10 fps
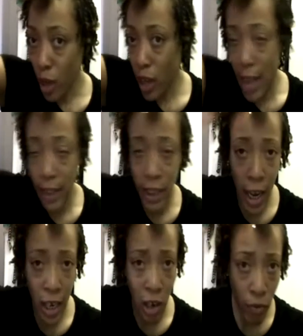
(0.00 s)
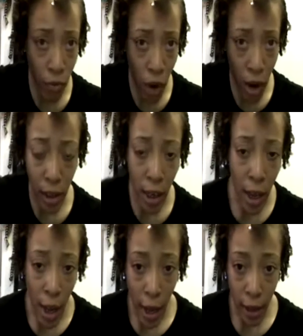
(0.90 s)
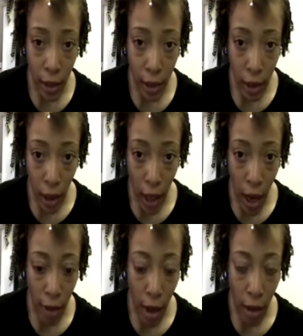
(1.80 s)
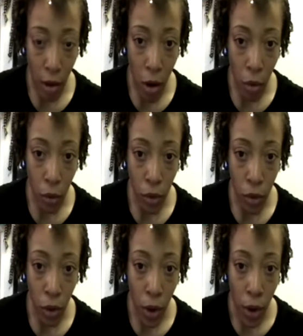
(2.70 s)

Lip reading: cascade in the front and then see how that goes.